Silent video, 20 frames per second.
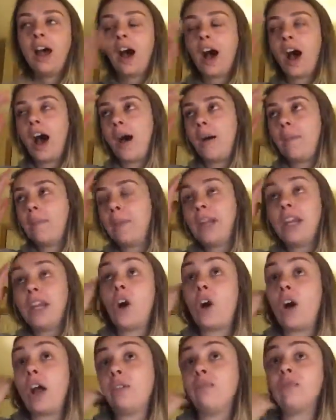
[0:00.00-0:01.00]
But
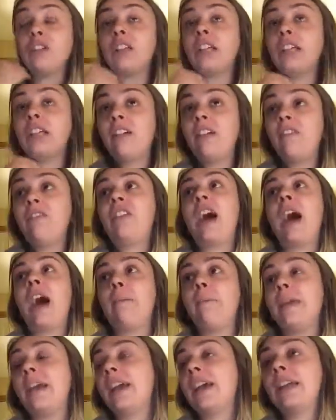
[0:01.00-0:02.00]
no, I really love that
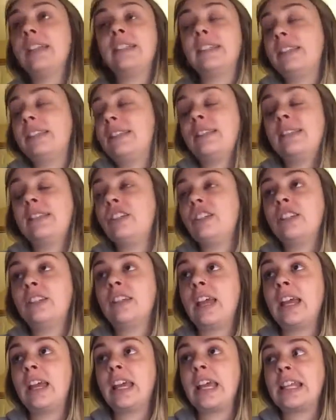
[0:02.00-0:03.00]
because it's just
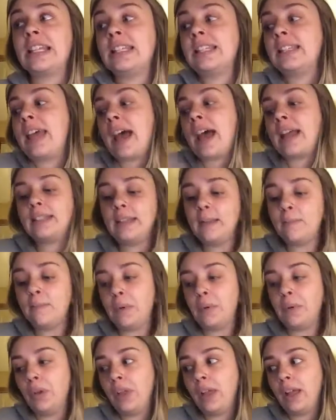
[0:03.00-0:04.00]
like, it's that
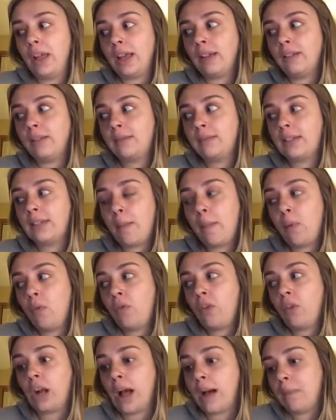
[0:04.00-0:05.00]
simple. Like, stop
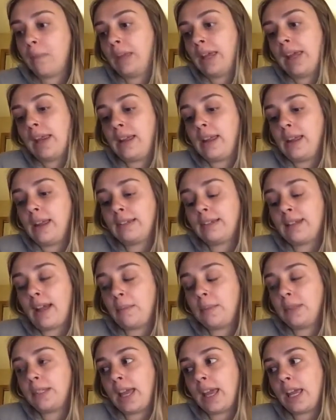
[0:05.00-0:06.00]
overcomplicating it.
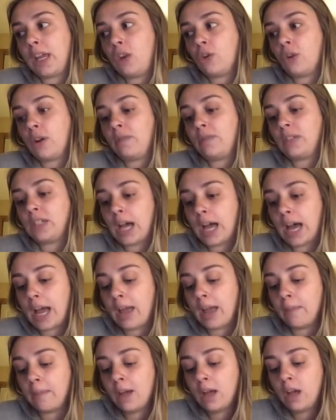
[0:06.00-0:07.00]
Stop saying you don't have
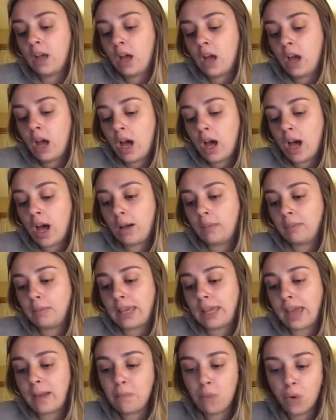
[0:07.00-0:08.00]
time.
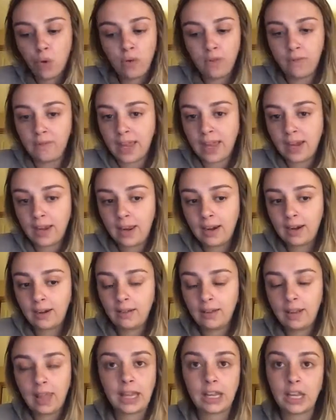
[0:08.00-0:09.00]
Get motivated.
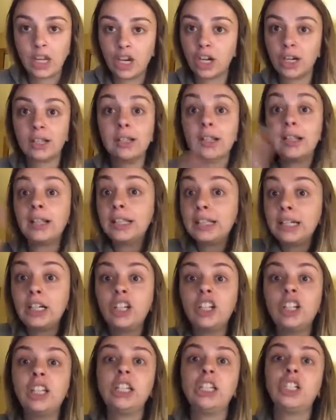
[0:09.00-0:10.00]
Like, you're
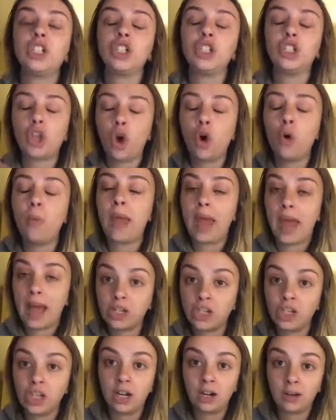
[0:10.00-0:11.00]
clearly so
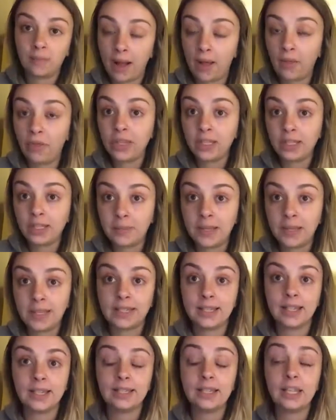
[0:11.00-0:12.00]
passionate about this
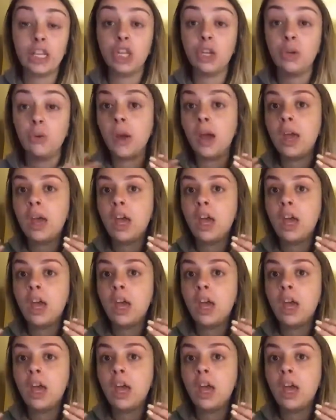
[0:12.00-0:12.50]
business, and